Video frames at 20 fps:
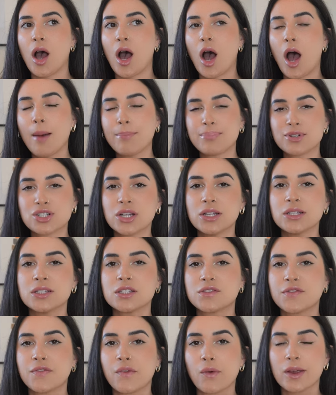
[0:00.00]

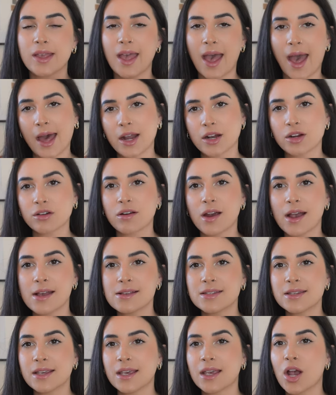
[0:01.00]
options for
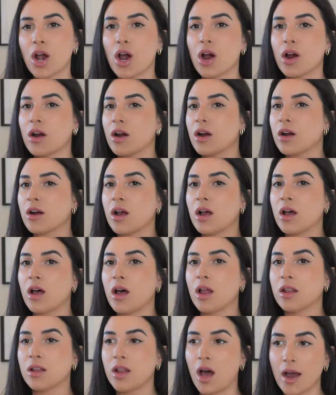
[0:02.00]
categorizing are
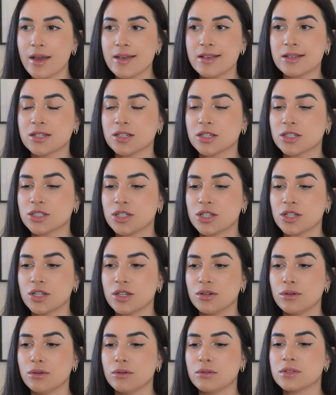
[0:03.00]
a lot easier to
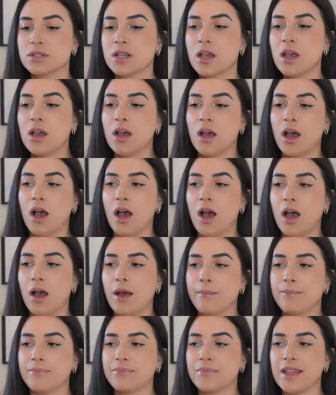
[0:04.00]
use.
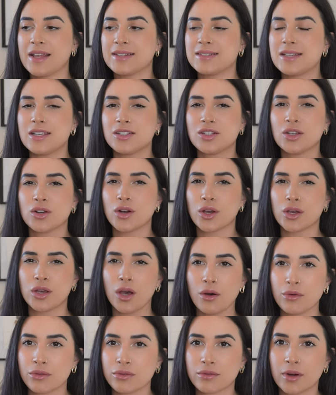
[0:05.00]
It's easier to
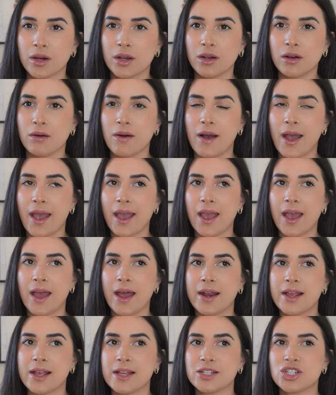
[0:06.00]
go through,
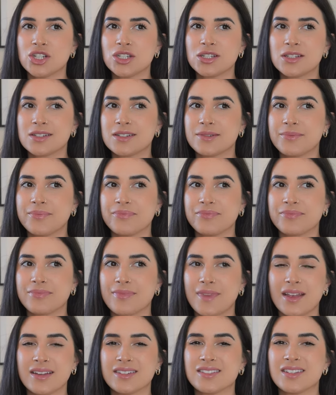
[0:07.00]
and it's just
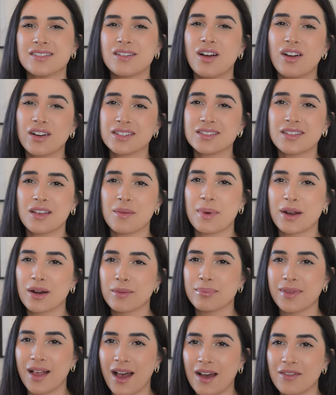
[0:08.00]
honestly a better
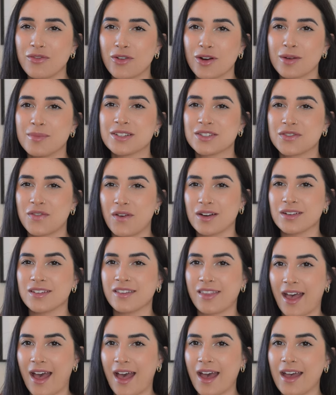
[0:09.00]
platform as far as
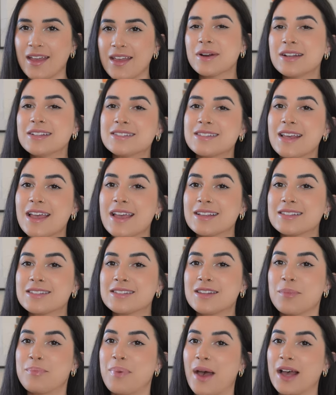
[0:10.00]
that. Wouldn't say it's
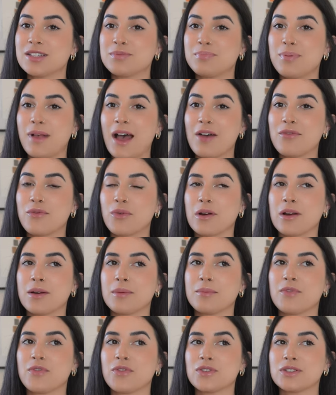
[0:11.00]
the best
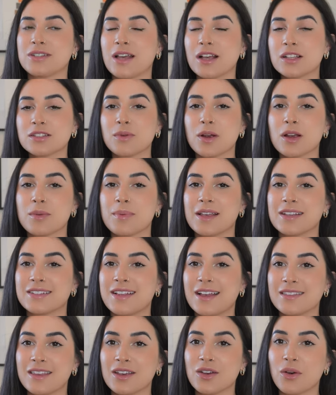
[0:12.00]
platform for sex work, because
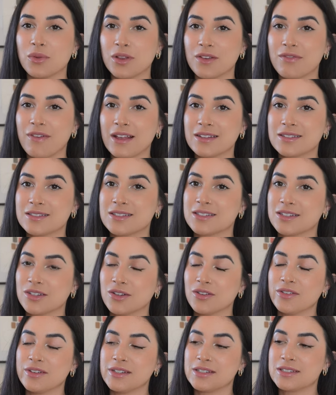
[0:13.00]
I think OnlyFans
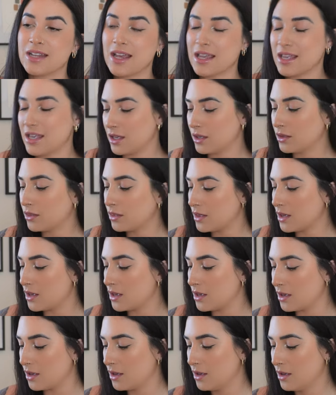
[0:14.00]
still is taking
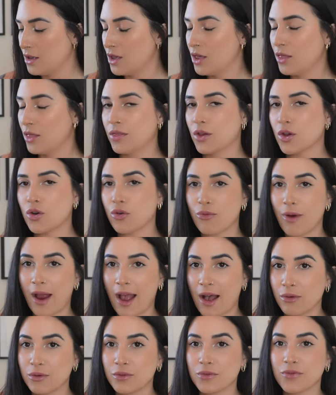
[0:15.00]
the
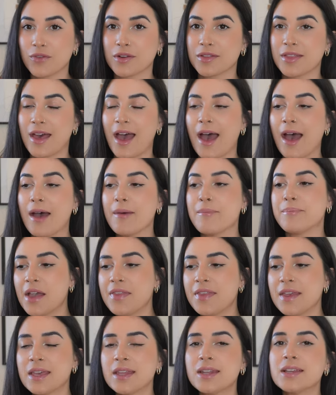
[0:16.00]
crown for that. I
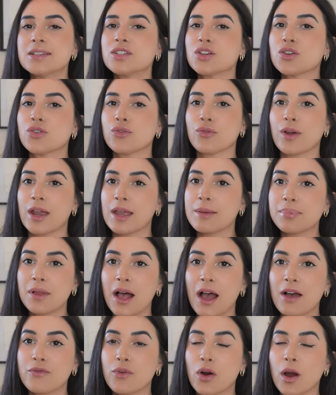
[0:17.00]
think it is a great
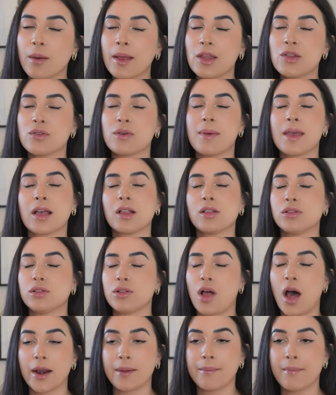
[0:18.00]
platform and you can make a
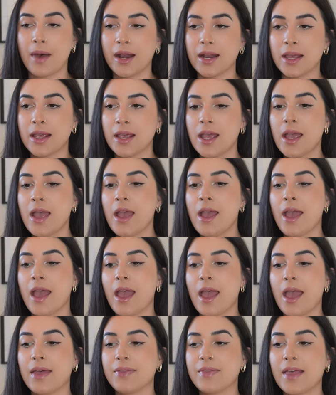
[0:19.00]
lot of money.
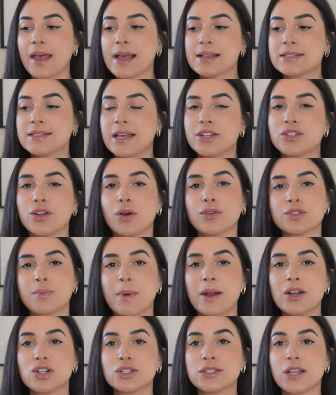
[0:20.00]
And like I said, don't
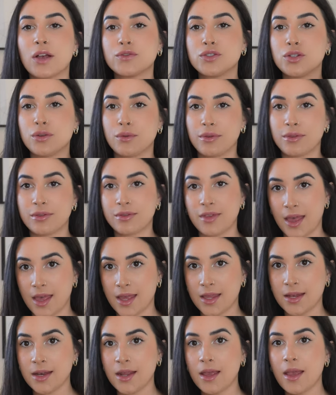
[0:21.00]
spread yourself too
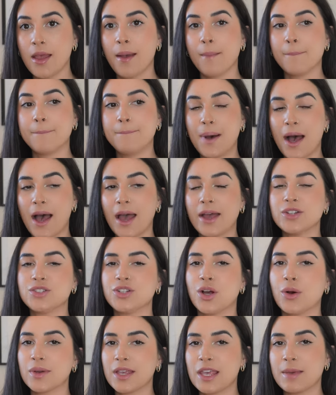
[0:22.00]
thin, but
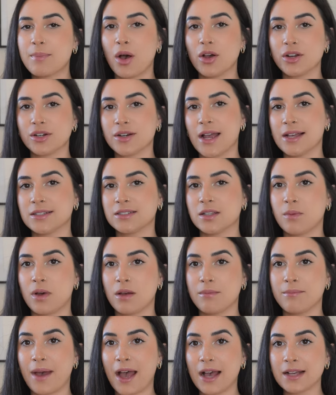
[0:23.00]
don't keep all your eggs in
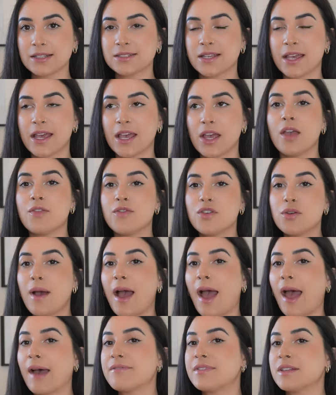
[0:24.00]
one basket. If you
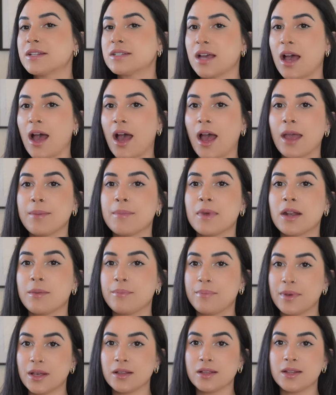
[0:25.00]
have the time and
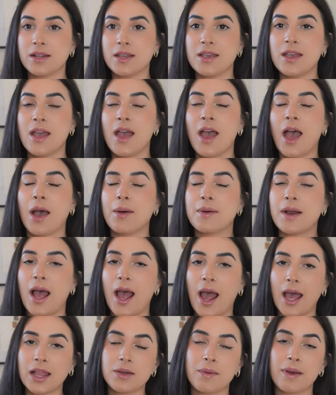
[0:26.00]
ability, I would
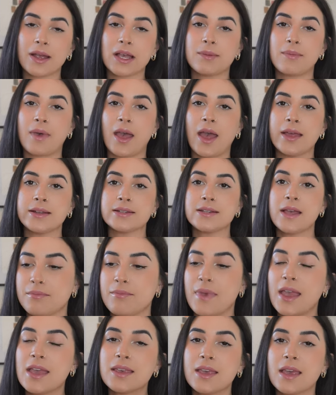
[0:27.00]
highly recommend
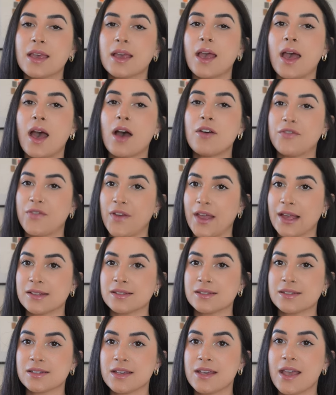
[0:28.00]
making a
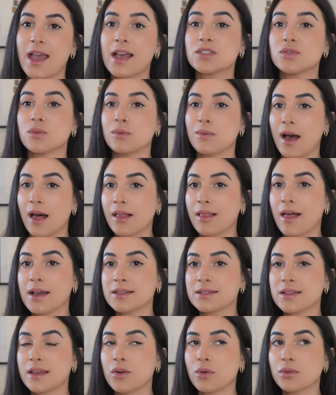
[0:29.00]
Fansly as well
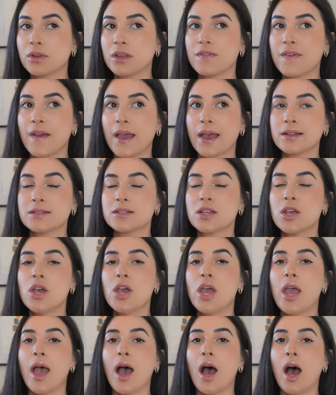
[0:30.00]
as an OnlyFans,
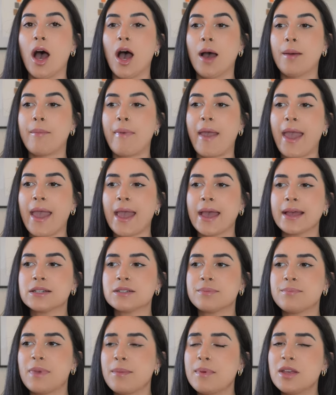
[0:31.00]

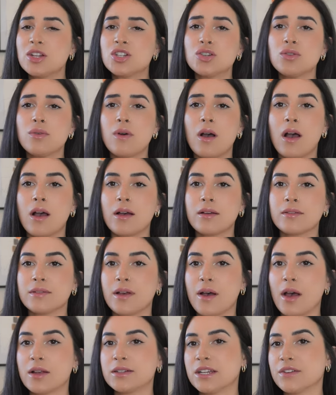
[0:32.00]
and maybe do
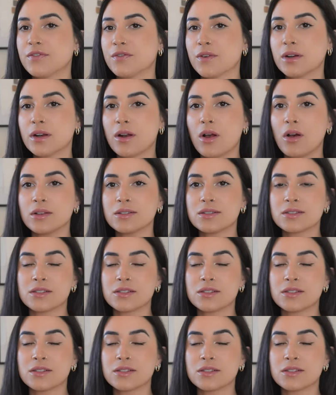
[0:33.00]
a different